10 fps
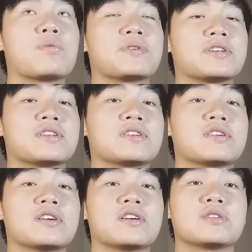woman
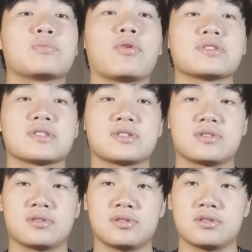is poison.
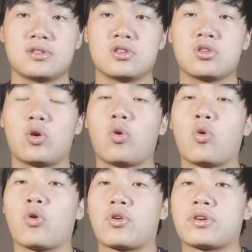
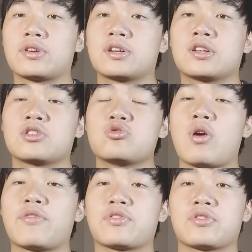Or
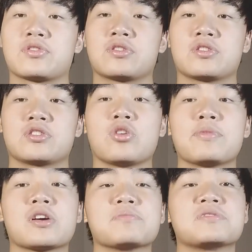whoever, don't
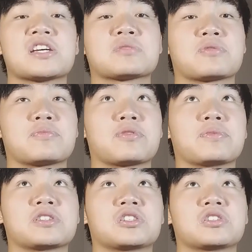become desperate,
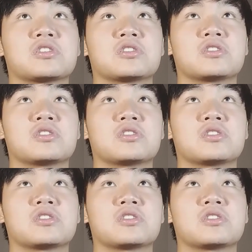pretty much,